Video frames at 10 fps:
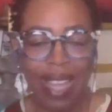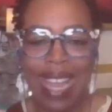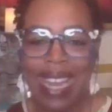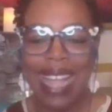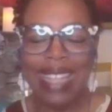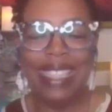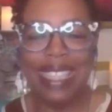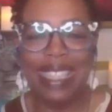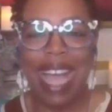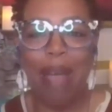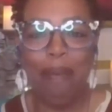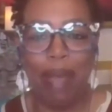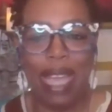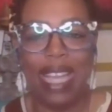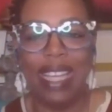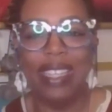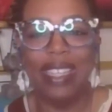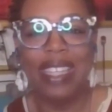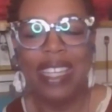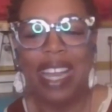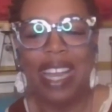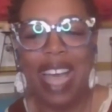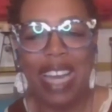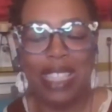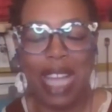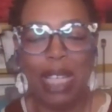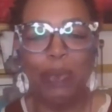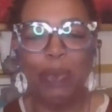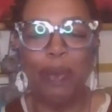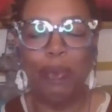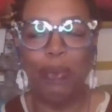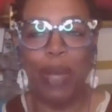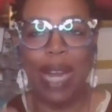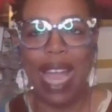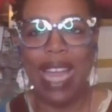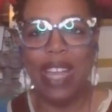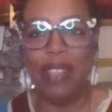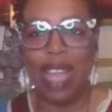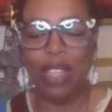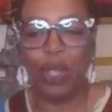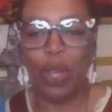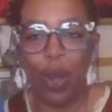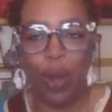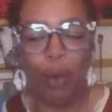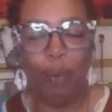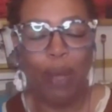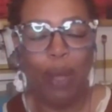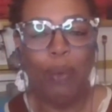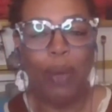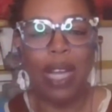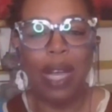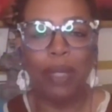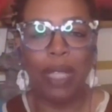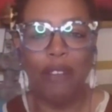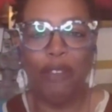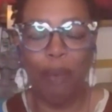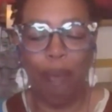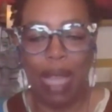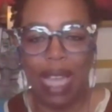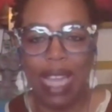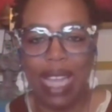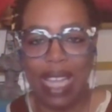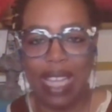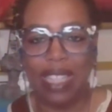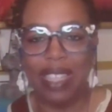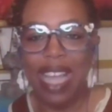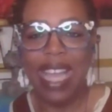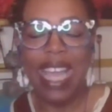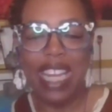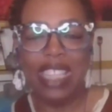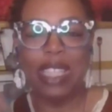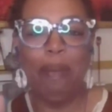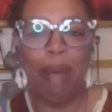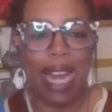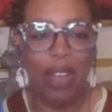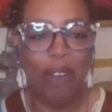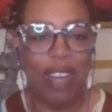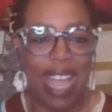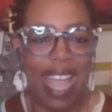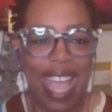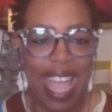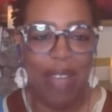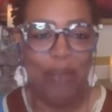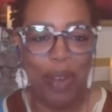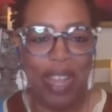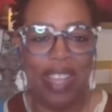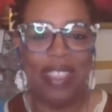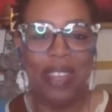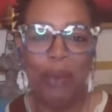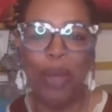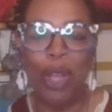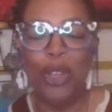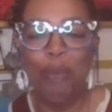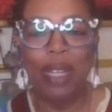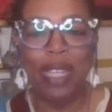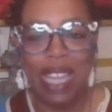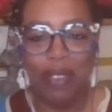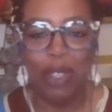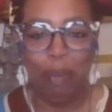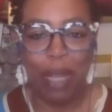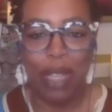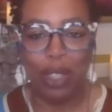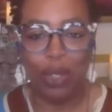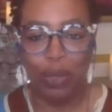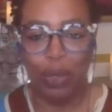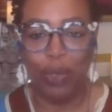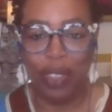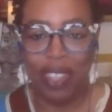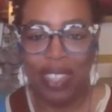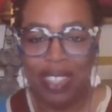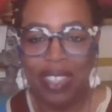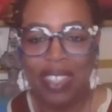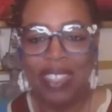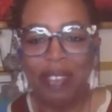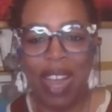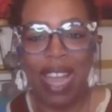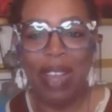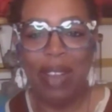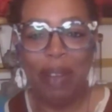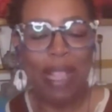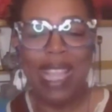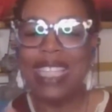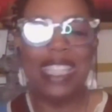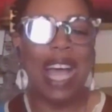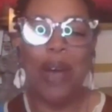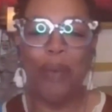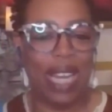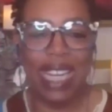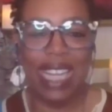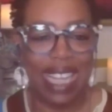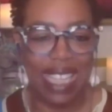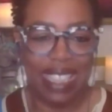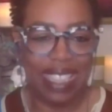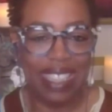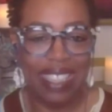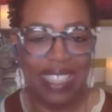And that does not mean, a lot of times when I hear that term, what comes up for me is hitting somebody over the head with what you believe to be the truth, right? But that's not what it is.